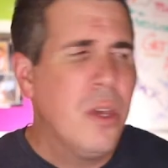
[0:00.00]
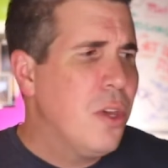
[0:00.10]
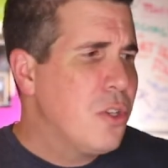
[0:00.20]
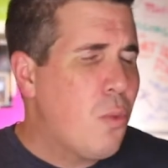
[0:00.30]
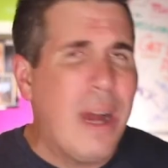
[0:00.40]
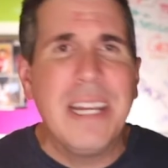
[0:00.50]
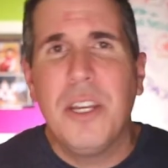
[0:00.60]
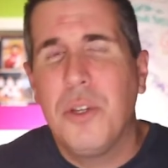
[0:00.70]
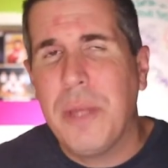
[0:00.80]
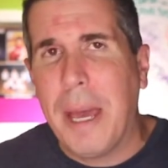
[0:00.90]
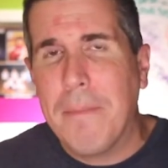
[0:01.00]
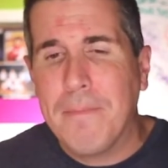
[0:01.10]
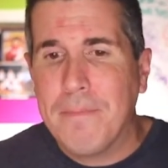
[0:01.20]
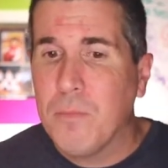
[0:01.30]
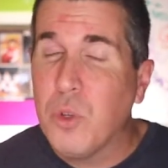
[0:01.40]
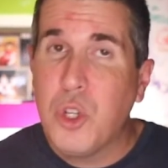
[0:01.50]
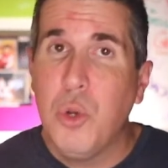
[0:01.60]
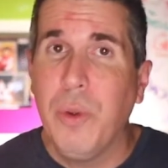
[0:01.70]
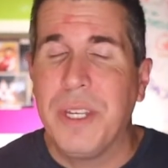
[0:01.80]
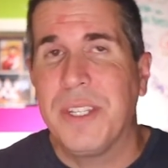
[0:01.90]
So why did it do that? 2
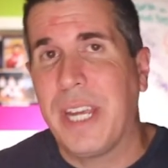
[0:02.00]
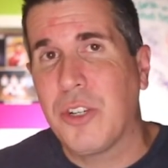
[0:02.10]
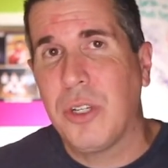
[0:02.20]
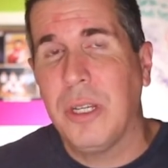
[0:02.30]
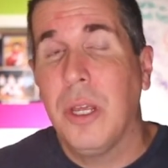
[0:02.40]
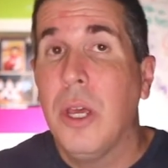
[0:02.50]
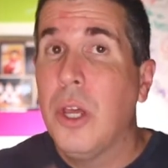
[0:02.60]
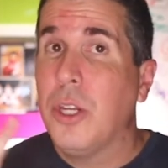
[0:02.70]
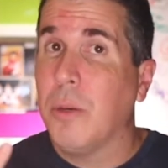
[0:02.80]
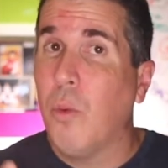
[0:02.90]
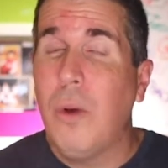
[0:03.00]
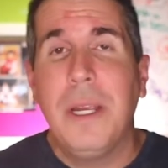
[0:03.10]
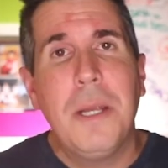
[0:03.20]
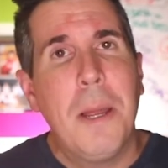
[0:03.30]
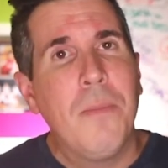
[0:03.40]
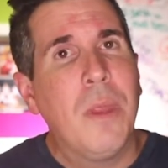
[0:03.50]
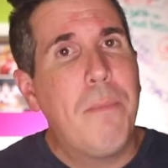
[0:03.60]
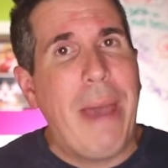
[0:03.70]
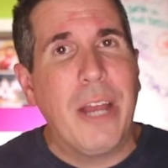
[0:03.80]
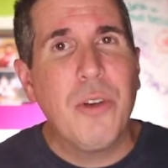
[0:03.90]
reasons actually. Number 1,
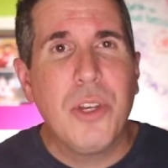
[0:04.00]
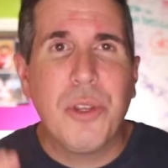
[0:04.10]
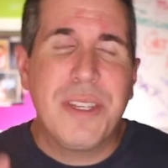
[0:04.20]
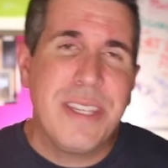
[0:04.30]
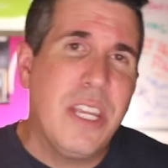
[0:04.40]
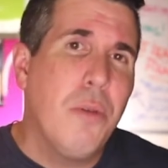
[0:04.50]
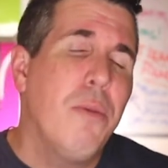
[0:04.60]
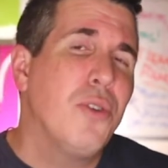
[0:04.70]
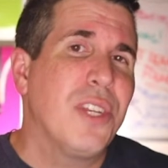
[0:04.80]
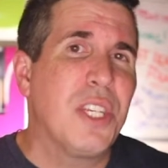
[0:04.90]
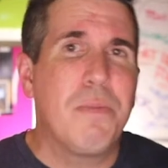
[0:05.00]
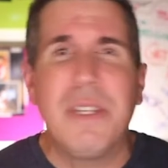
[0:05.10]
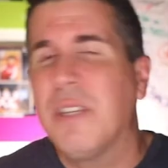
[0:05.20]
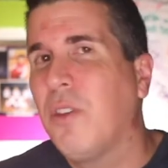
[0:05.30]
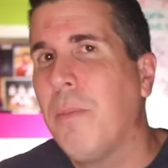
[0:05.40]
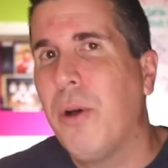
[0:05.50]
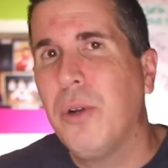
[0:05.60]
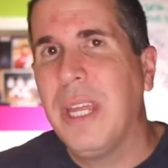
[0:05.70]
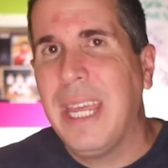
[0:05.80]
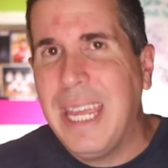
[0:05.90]
batteries are the single most expensive
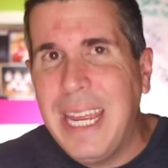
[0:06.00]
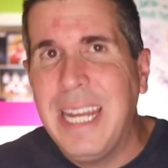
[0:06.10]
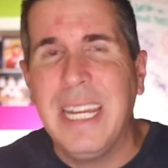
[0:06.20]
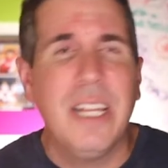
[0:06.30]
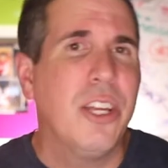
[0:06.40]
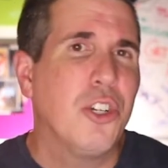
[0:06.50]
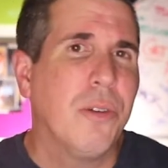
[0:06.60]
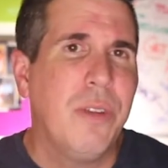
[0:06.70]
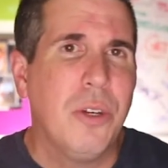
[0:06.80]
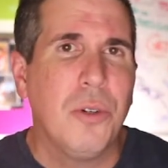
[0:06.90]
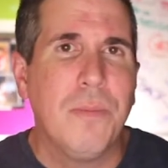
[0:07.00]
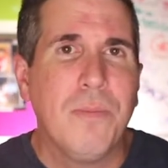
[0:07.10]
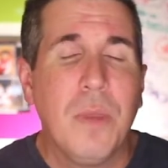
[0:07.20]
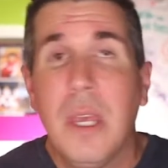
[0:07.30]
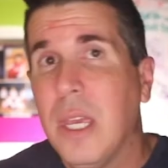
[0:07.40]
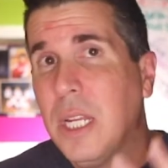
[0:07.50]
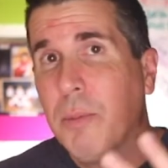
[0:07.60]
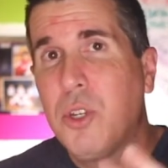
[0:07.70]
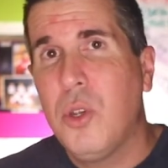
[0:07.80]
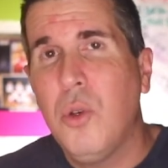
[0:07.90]
component in an electric vehicle. And
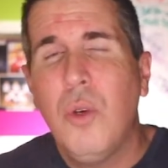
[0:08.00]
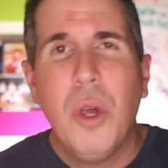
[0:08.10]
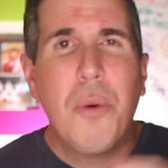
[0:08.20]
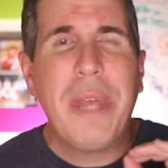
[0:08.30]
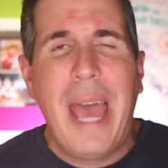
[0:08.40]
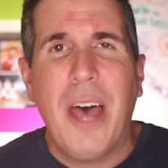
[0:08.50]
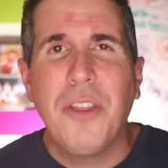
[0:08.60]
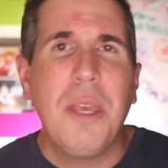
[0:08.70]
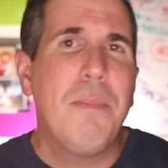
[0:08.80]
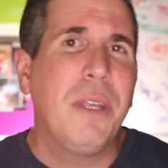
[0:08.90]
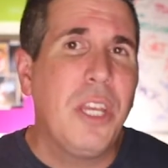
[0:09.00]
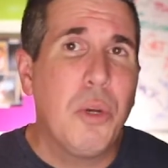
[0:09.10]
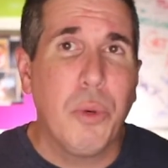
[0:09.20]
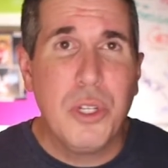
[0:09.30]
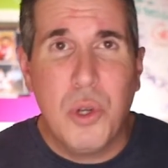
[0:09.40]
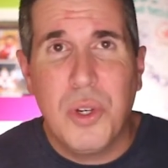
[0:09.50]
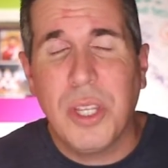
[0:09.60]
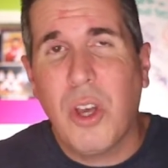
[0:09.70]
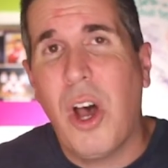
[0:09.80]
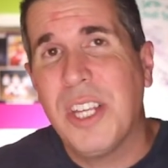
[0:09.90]
number 2, without the ability to reduce the
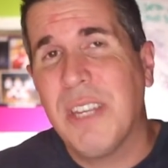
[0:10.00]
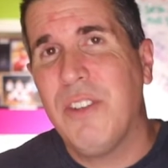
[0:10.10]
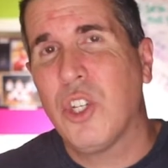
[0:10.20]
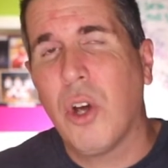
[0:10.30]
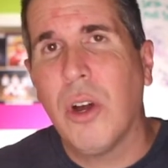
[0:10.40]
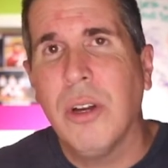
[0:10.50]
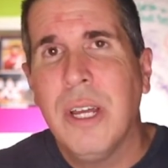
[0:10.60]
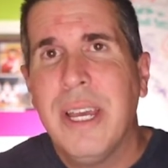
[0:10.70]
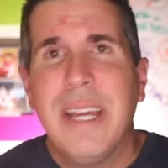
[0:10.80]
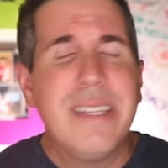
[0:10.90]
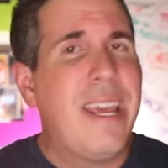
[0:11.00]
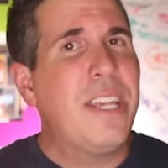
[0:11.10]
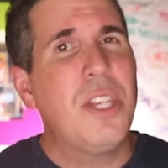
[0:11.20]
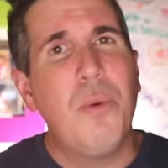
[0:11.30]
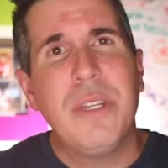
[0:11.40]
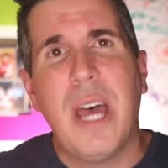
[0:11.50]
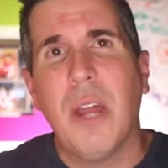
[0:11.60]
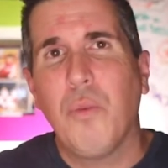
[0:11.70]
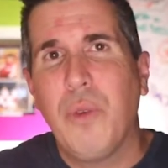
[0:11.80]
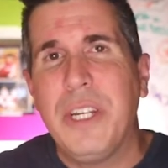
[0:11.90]
cost of each car, Tesla would
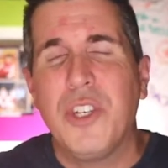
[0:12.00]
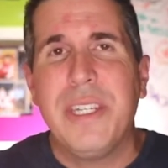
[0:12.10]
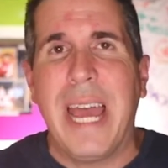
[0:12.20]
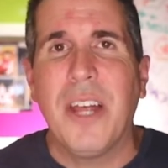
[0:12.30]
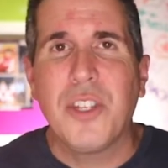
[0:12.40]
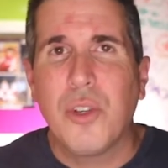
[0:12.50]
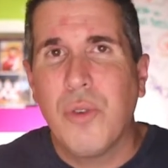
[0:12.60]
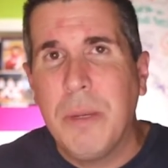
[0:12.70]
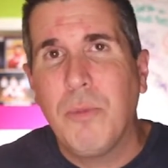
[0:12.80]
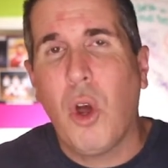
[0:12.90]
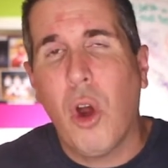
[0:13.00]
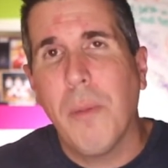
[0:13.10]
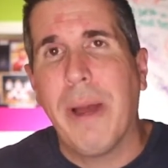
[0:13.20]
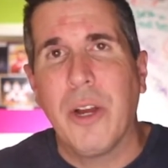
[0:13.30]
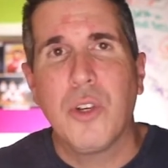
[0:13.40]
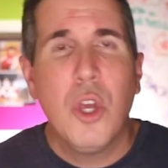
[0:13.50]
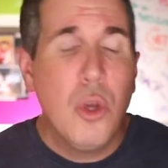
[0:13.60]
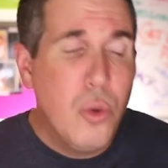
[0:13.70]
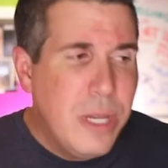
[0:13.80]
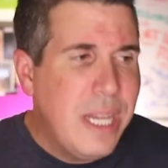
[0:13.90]
not reach downstream car buyers
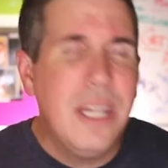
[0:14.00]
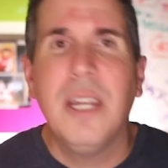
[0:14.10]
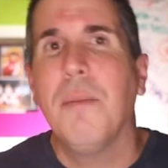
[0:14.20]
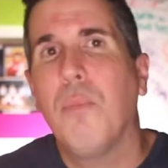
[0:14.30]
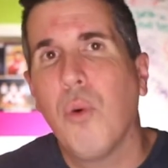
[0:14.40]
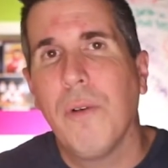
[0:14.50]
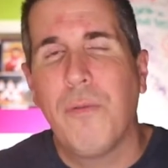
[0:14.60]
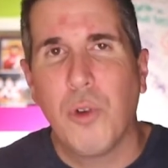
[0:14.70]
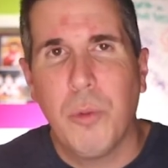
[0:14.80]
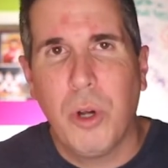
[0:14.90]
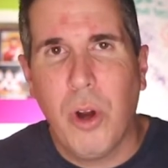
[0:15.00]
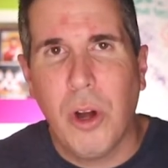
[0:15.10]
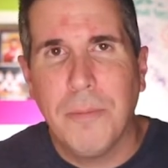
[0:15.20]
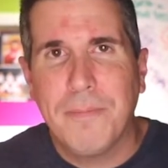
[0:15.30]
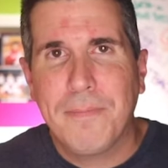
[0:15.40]
who needed a more affordable car.